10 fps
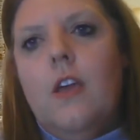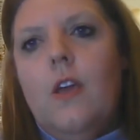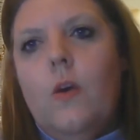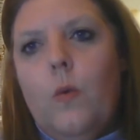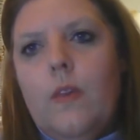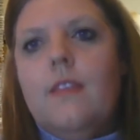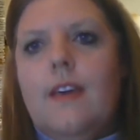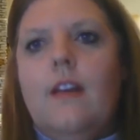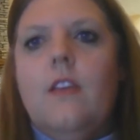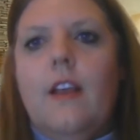with the
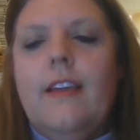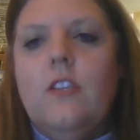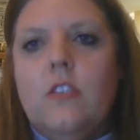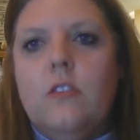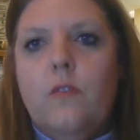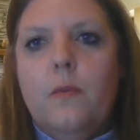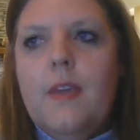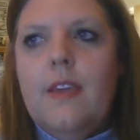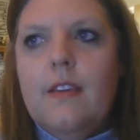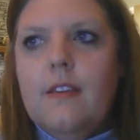calculations for
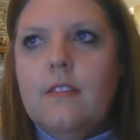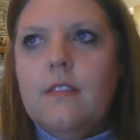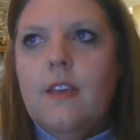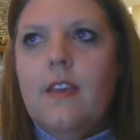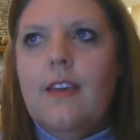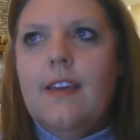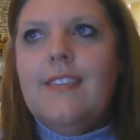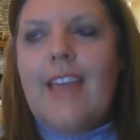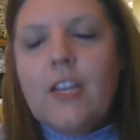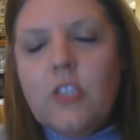me is
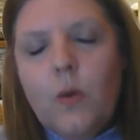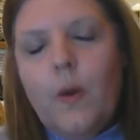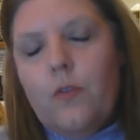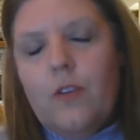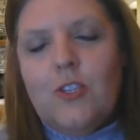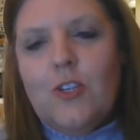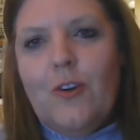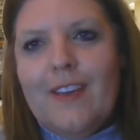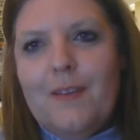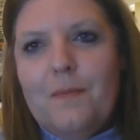actually quite
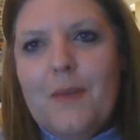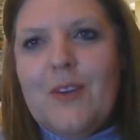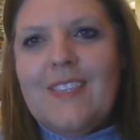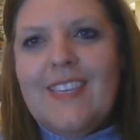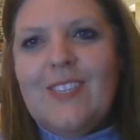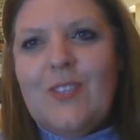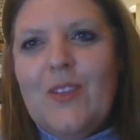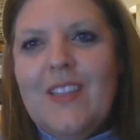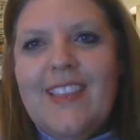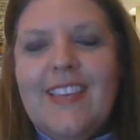reassuring because there's
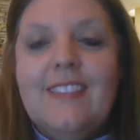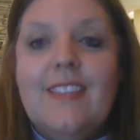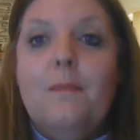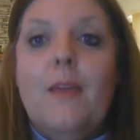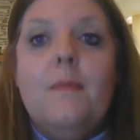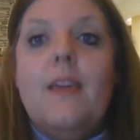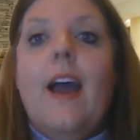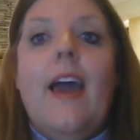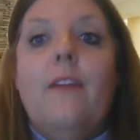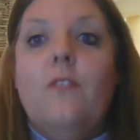certain things that maybe
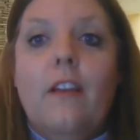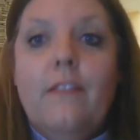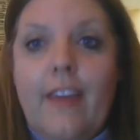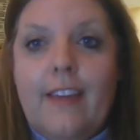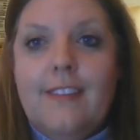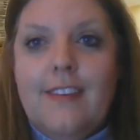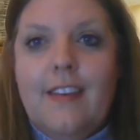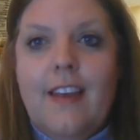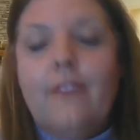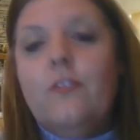I have not factored
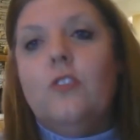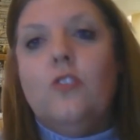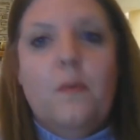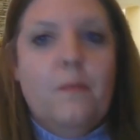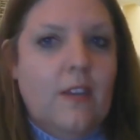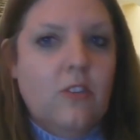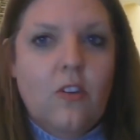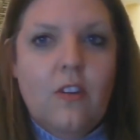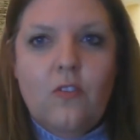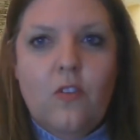in. I've got so much
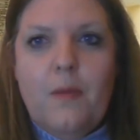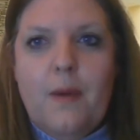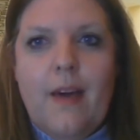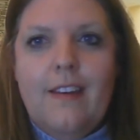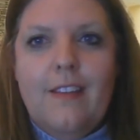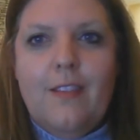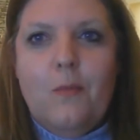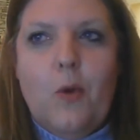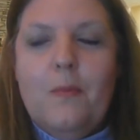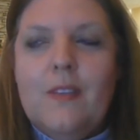going through my mind at the
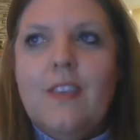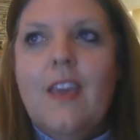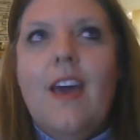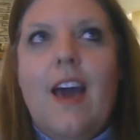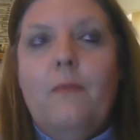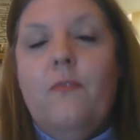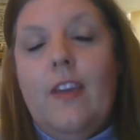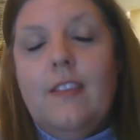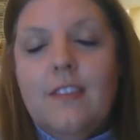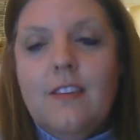moment. I'm
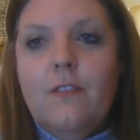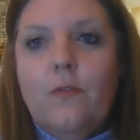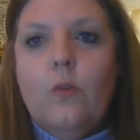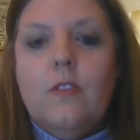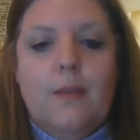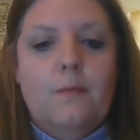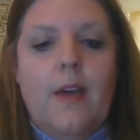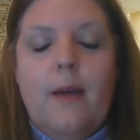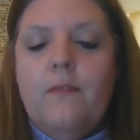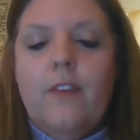facing a divorce.
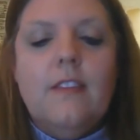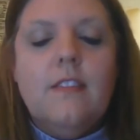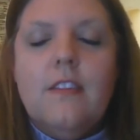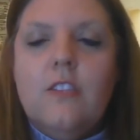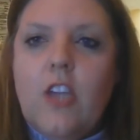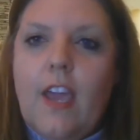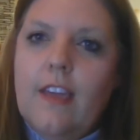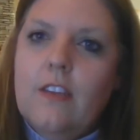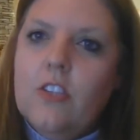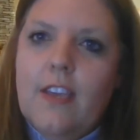I'm facing a
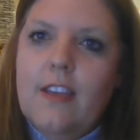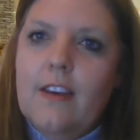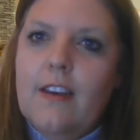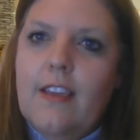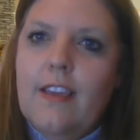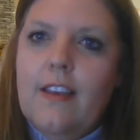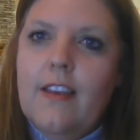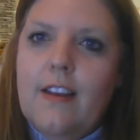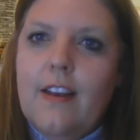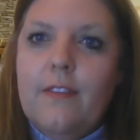change
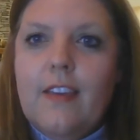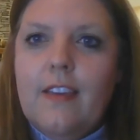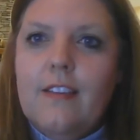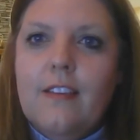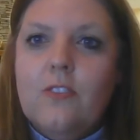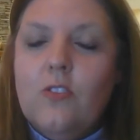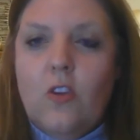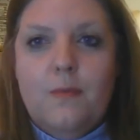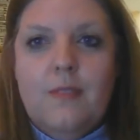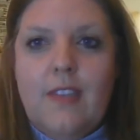in living
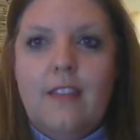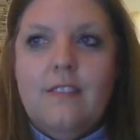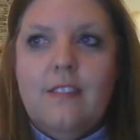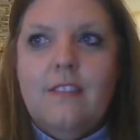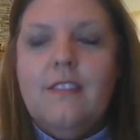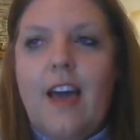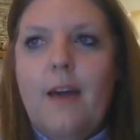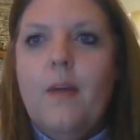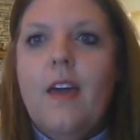circumstances. I'm